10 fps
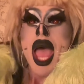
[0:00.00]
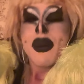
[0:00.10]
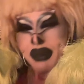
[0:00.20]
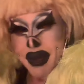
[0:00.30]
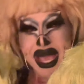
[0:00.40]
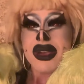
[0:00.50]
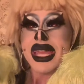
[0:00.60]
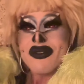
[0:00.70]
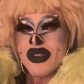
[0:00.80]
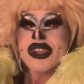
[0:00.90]
Maybe I'll get
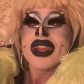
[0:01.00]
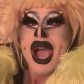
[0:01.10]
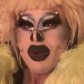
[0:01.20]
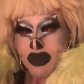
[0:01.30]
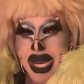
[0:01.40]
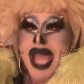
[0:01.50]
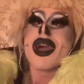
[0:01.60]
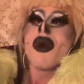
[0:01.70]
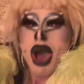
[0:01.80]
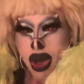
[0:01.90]
it figured out when I
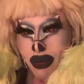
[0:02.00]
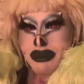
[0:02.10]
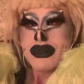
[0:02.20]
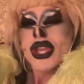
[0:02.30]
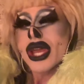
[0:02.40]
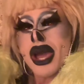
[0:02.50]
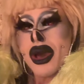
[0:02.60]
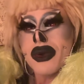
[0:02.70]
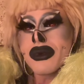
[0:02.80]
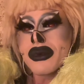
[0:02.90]
go home, you
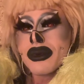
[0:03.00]
know?